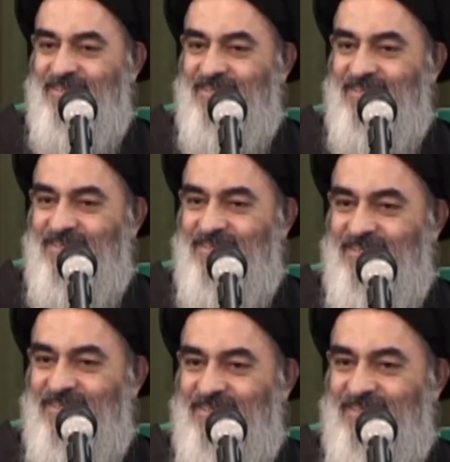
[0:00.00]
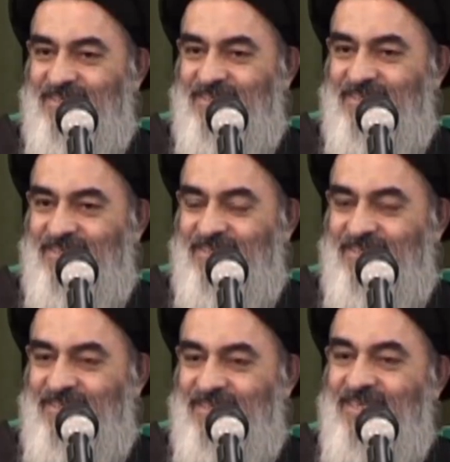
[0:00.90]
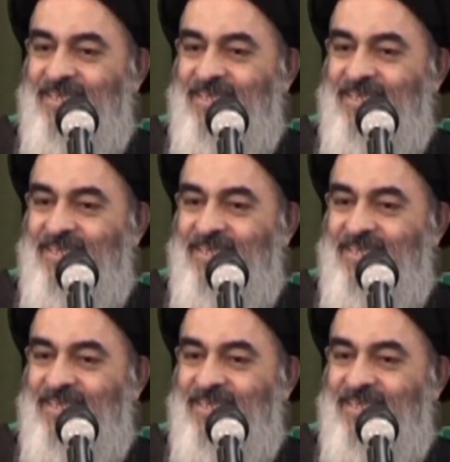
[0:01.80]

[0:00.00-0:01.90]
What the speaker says: (no one is talking)